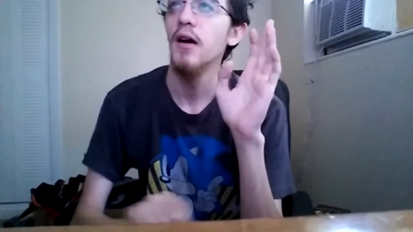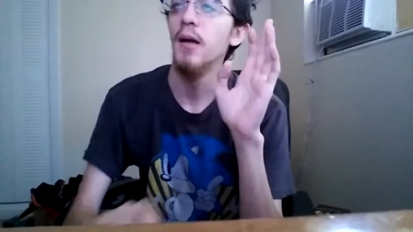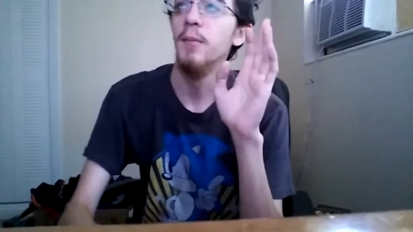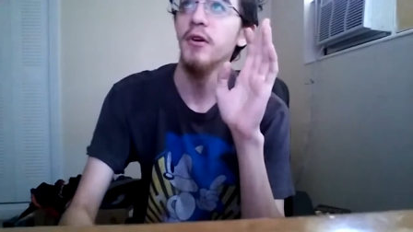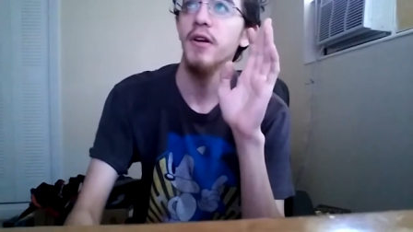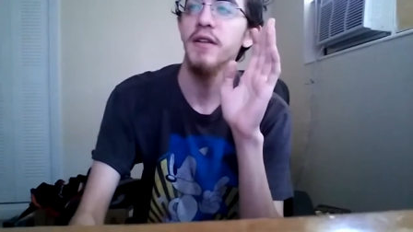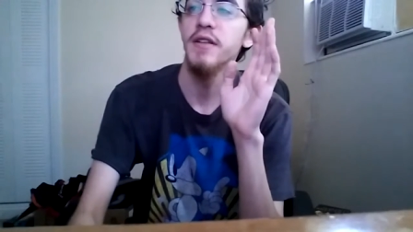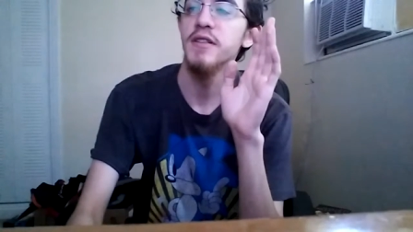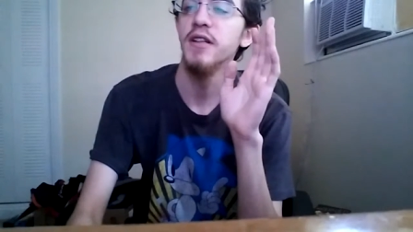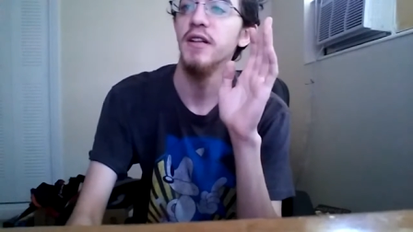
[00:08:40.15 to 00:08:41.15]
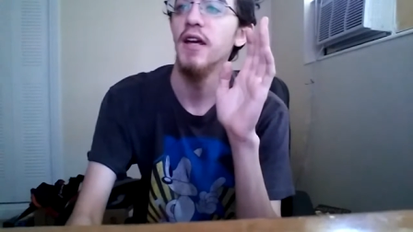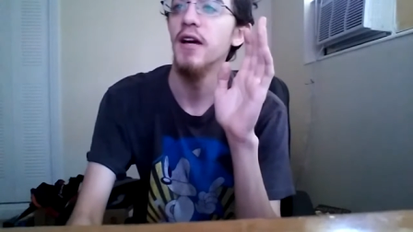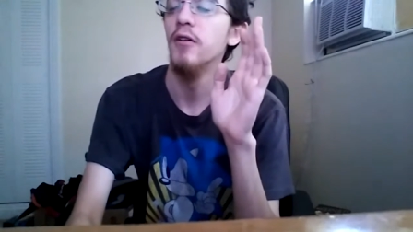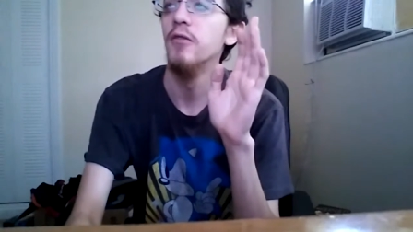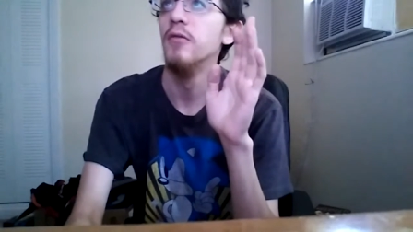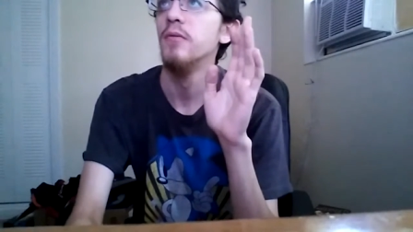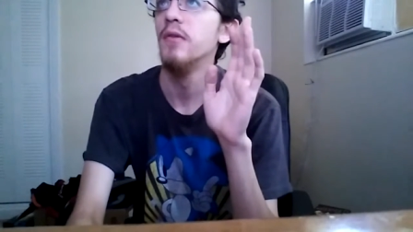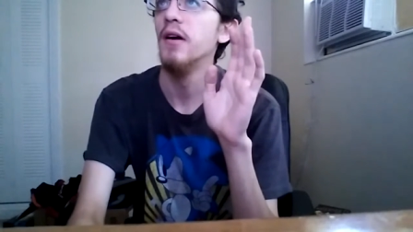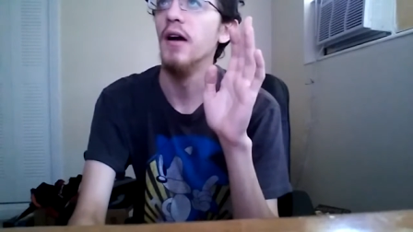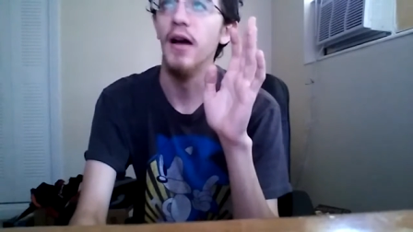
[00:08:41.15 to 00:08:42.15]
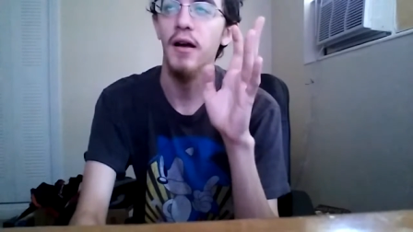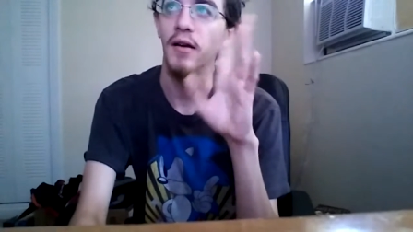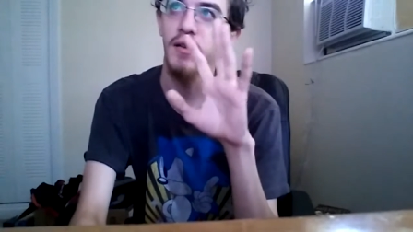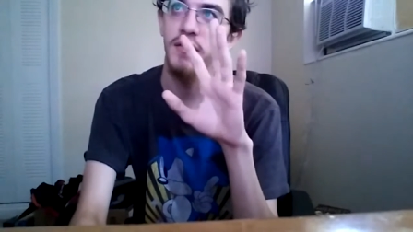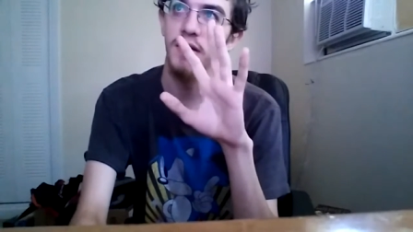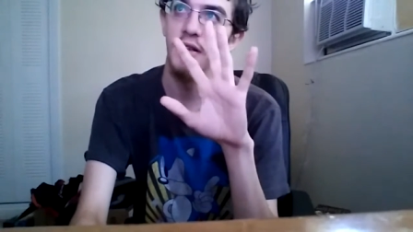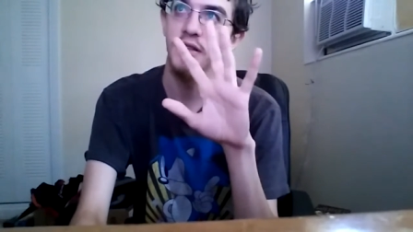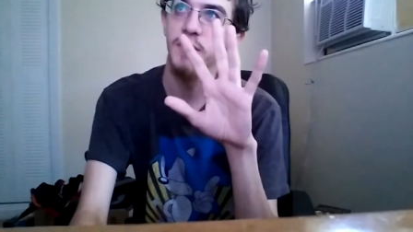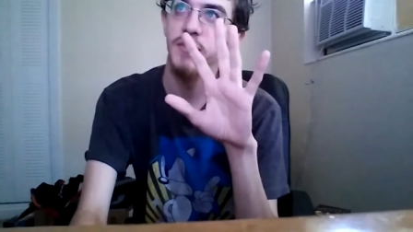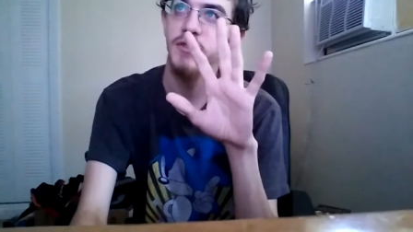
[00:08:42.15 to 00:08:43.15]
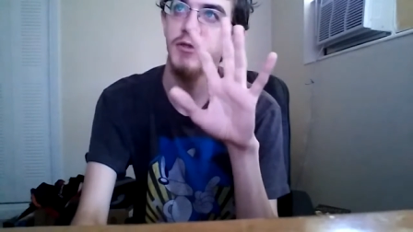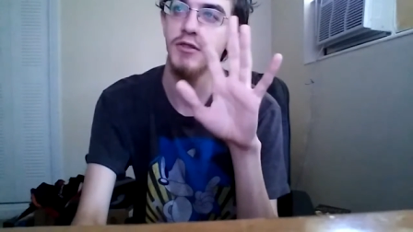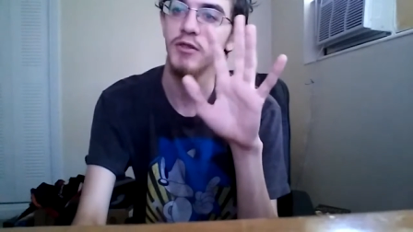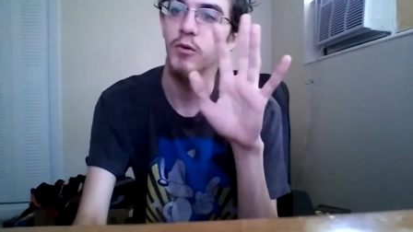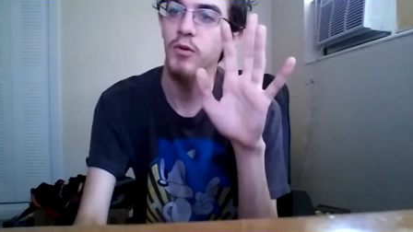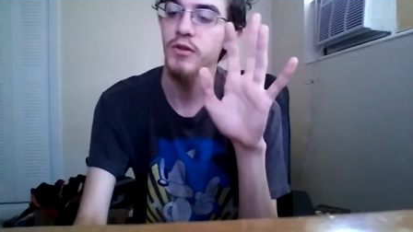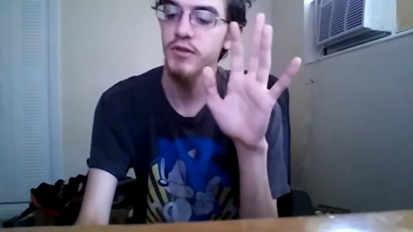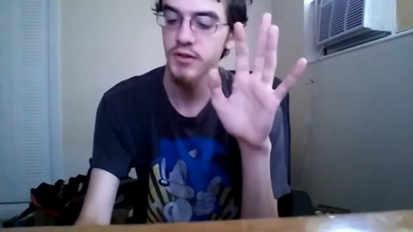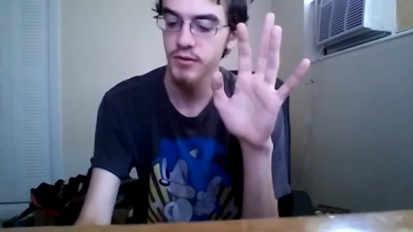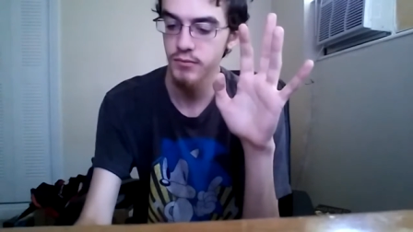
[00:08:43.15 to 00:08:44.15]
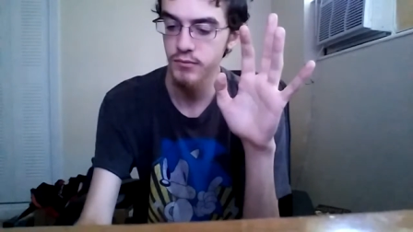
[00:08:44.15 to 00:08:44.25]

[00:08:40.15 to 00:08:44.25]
I'm looking at this thing now at some of these little scores,